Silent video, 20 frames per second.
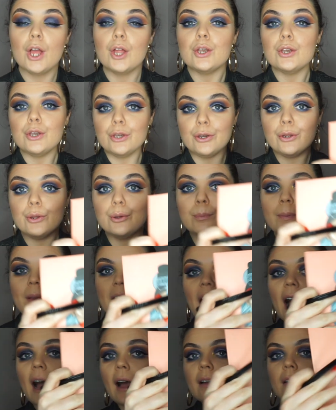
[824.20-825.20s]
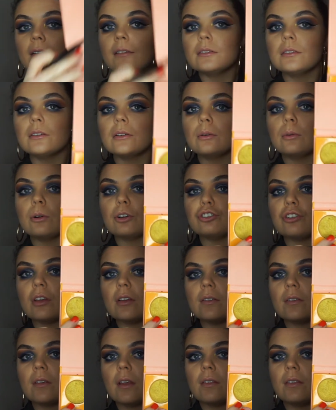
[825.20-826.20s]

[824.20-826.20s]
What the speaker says: Nubia, which is